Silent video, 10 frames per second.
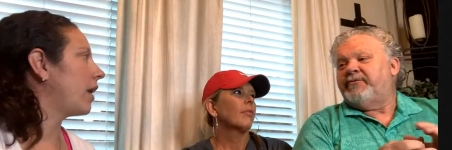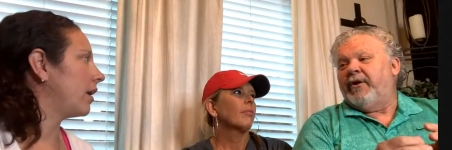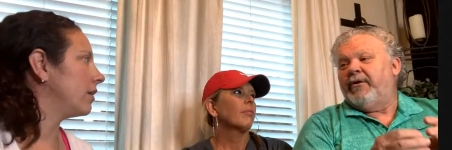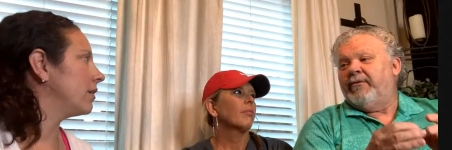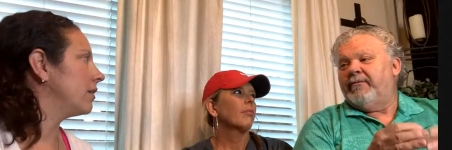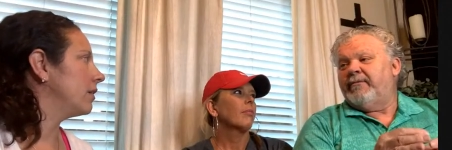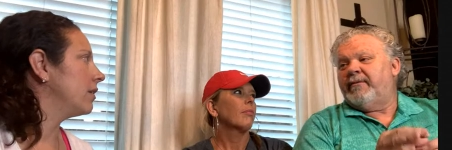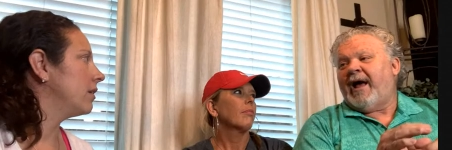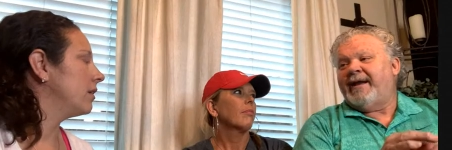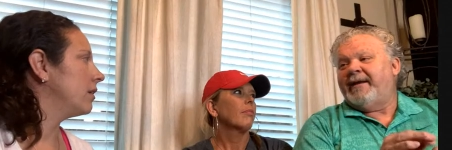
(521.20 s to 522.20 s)
Speaker 1: So
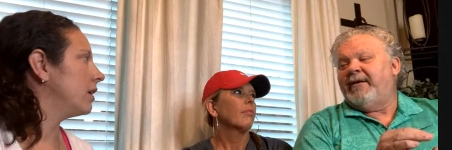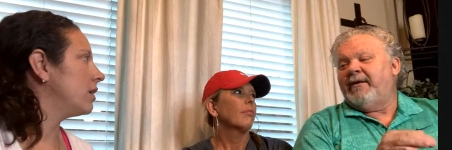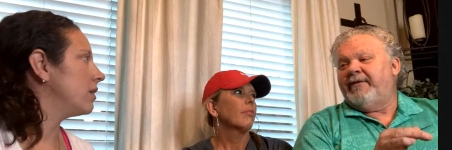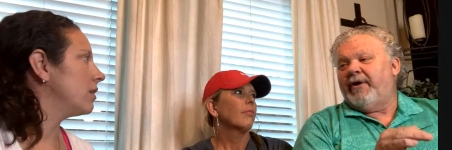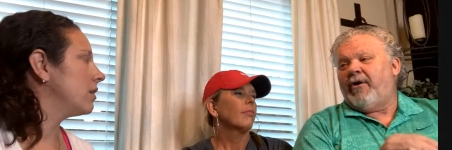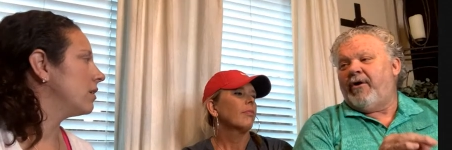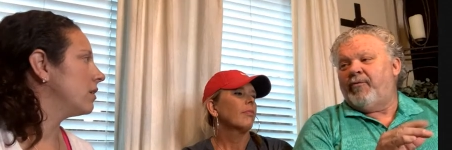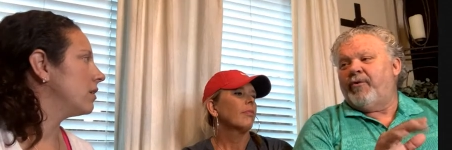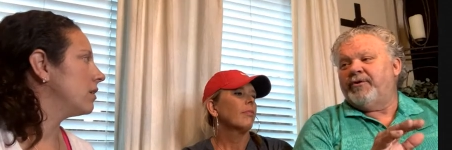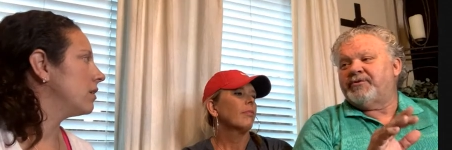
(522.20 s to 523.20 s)
ideally, the
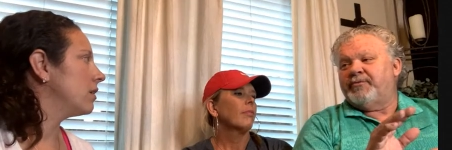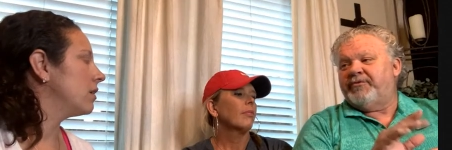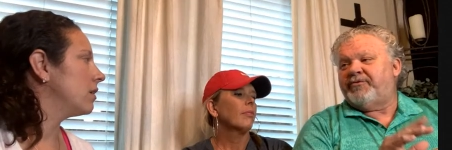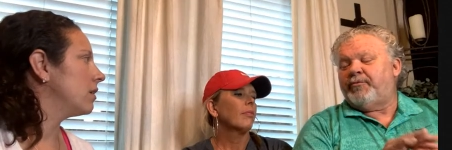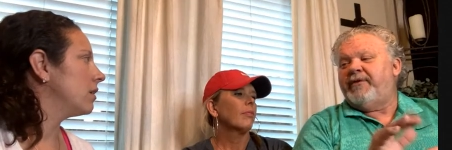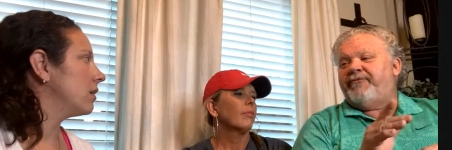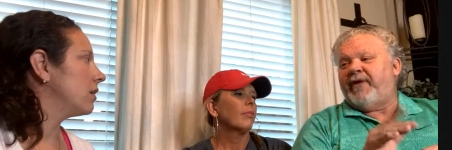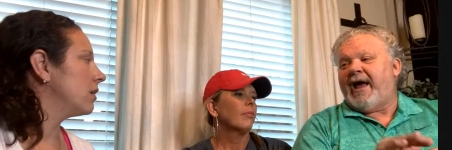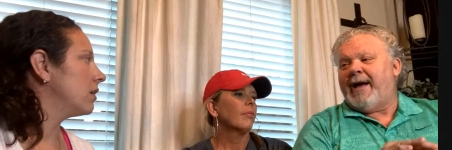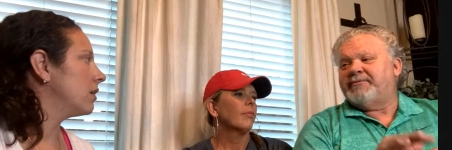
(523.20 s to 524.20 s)
heart works with three
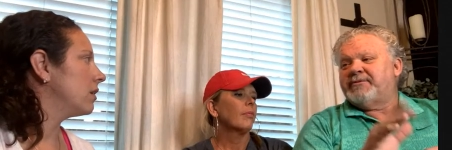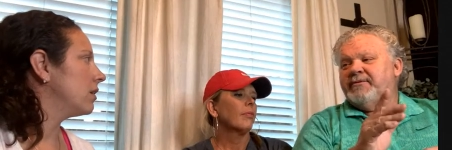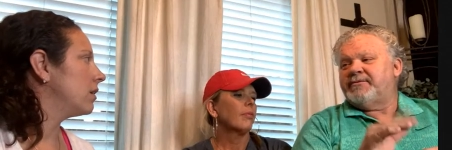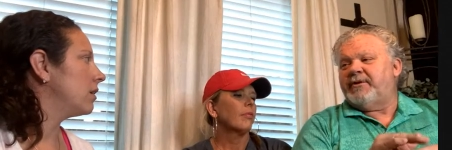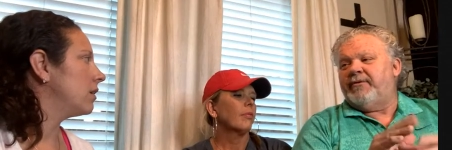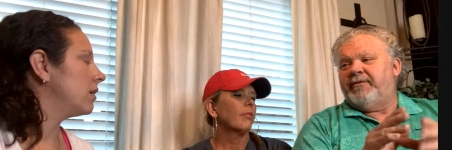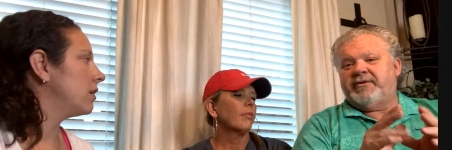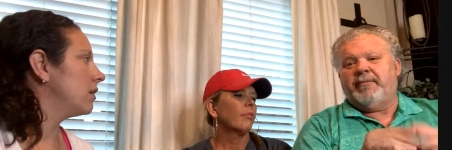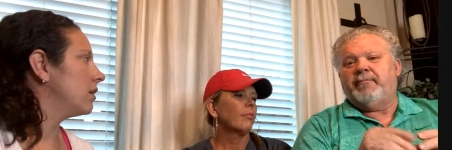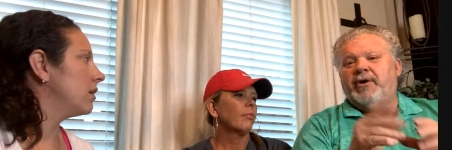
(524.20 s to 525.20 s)
flaps so
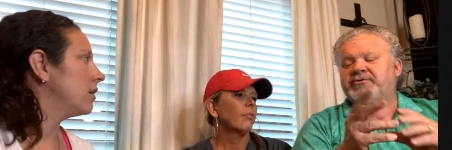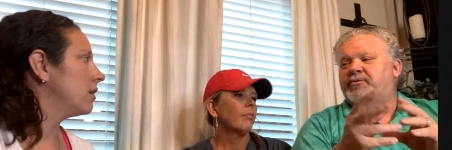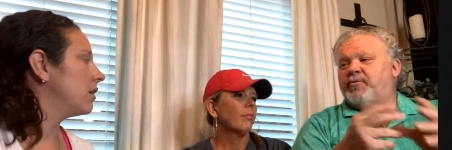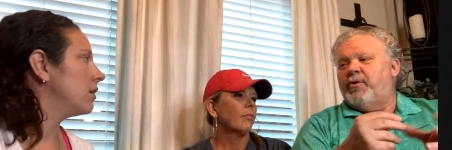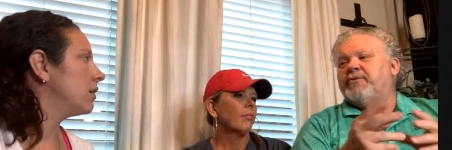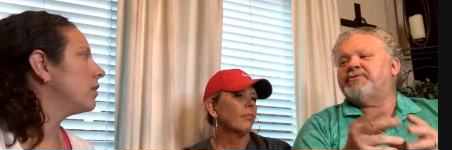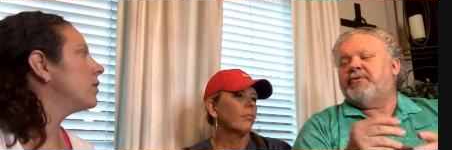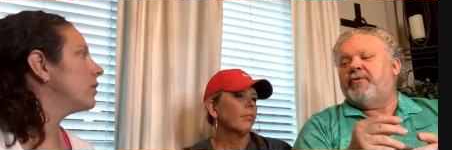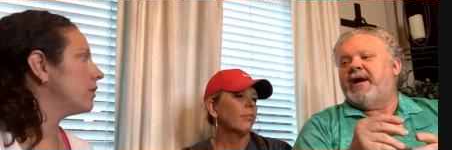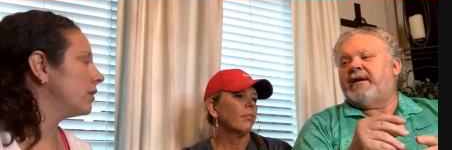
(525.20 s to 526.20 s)
that the muscle works
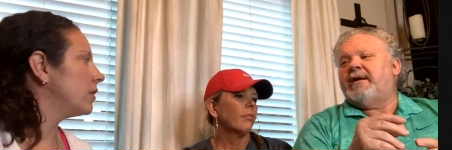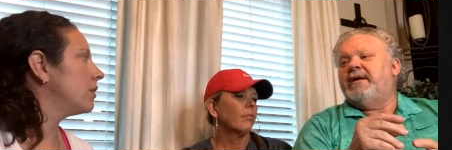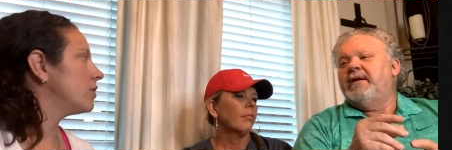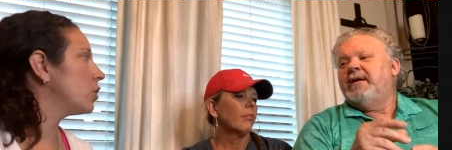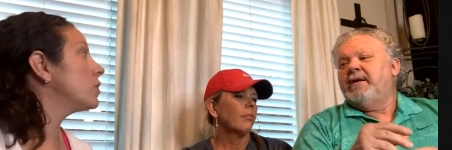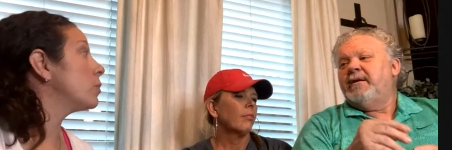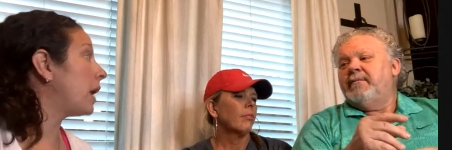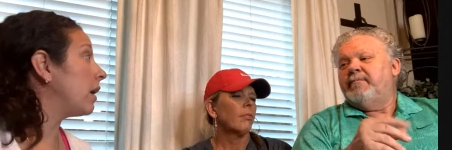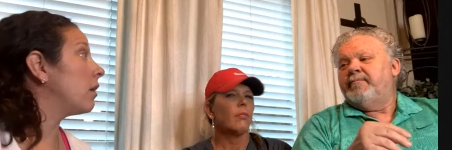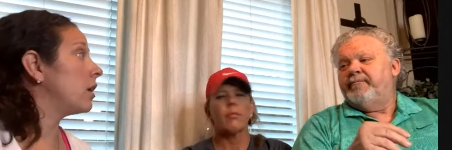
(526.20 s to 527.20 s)
correctly.
Speaker 2: So it was a
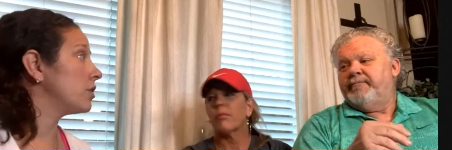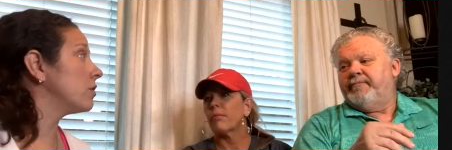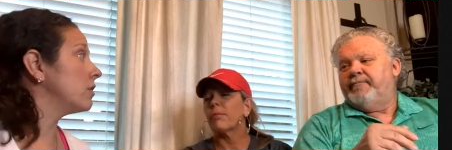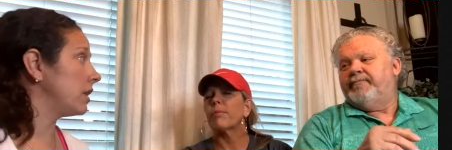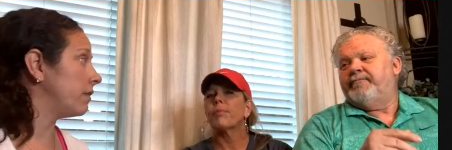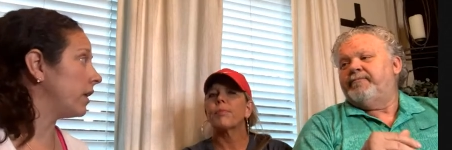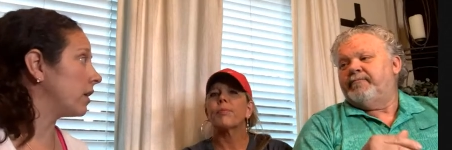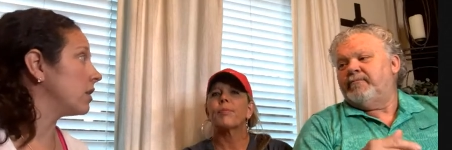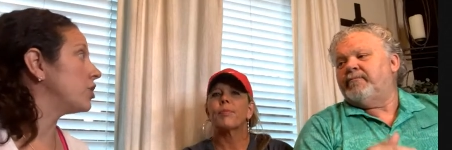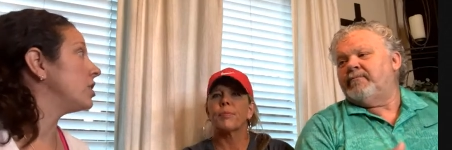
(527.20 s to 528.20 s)
biological
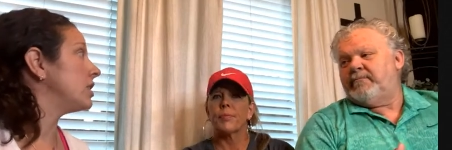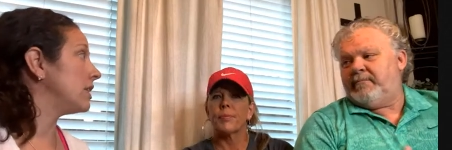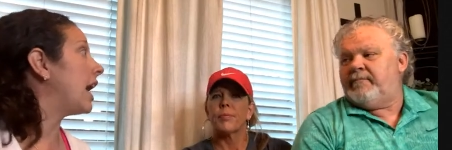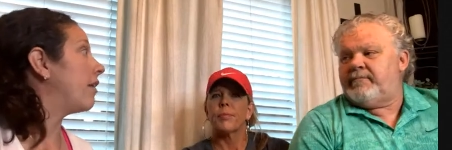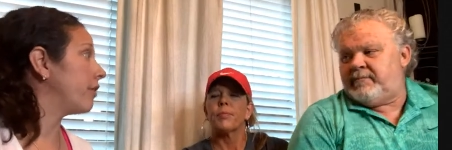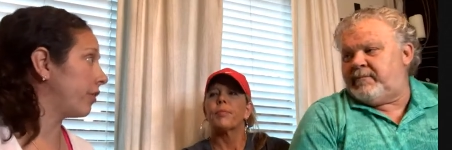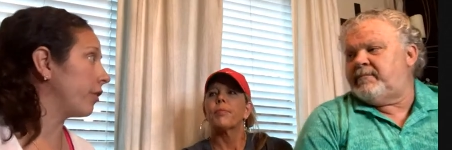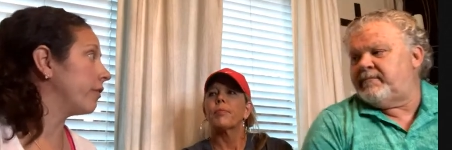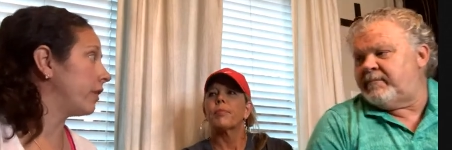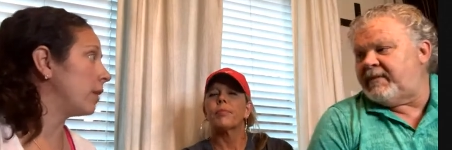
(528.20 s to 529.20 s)
defect that she didn't have the
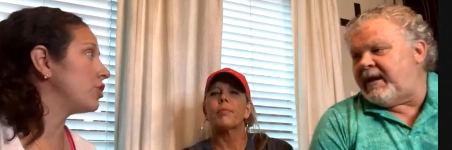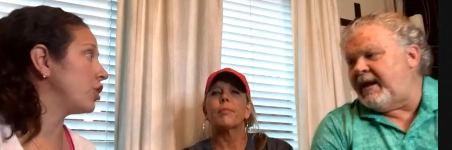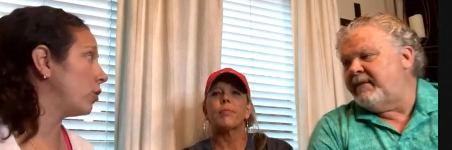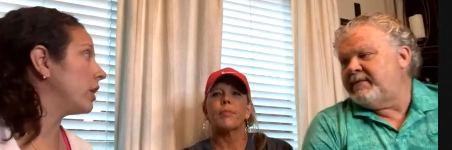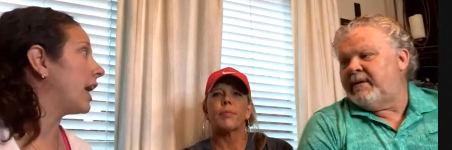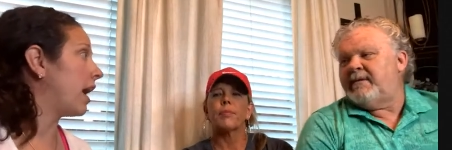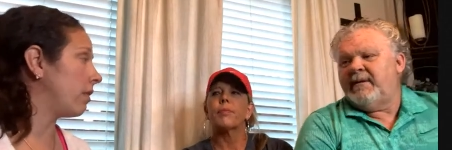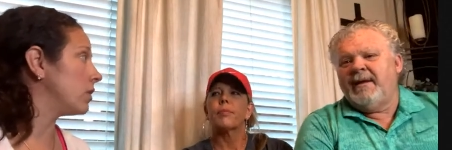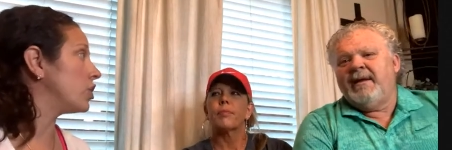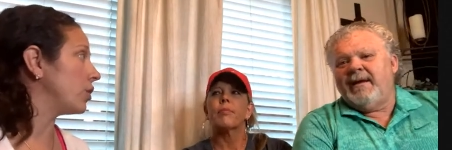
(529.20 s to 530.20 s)
third flap. Yeah, she only it,
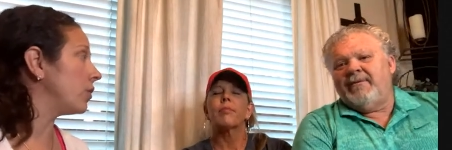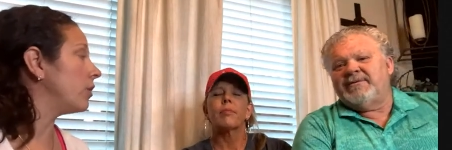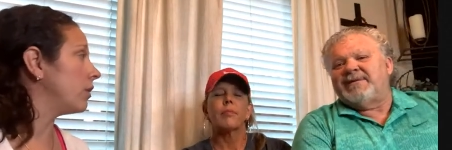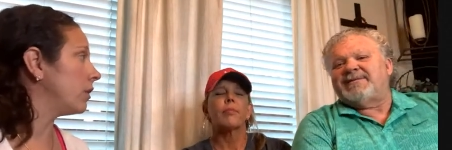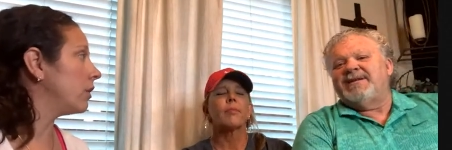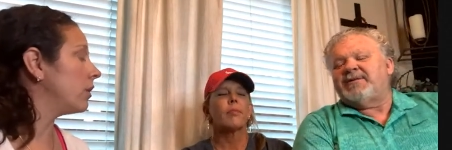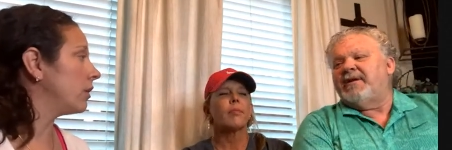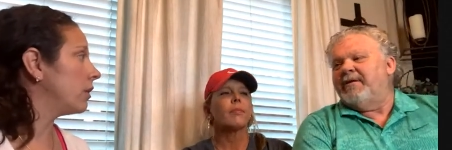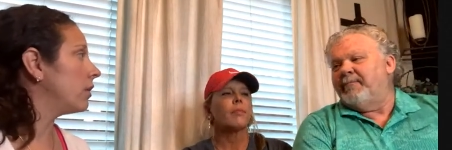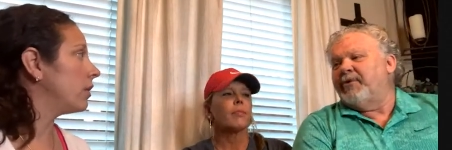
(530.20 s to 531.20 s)
had the two. It was
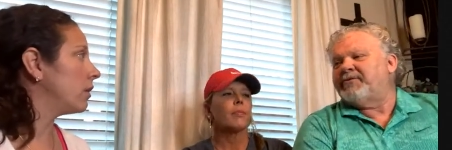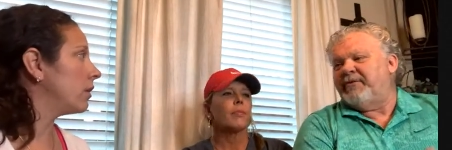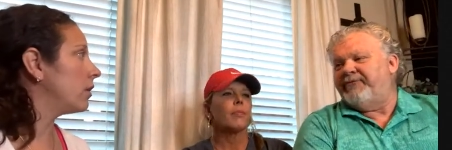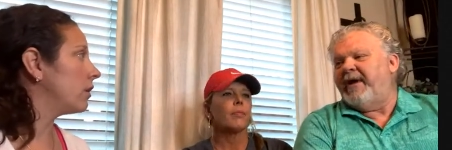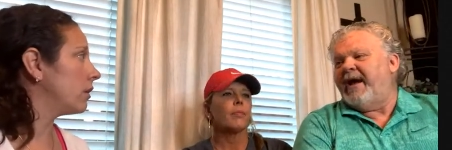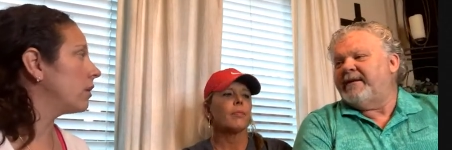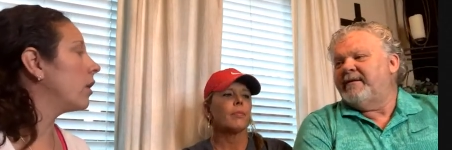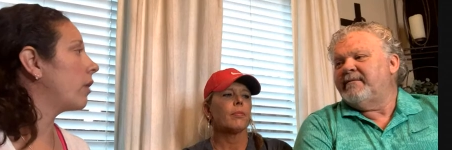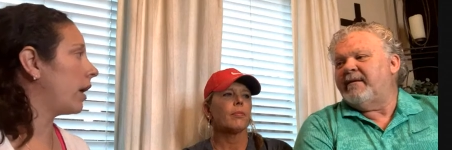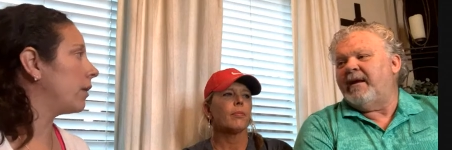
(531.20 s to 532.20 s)
Speaker 1: essentially a birth defect. Okay.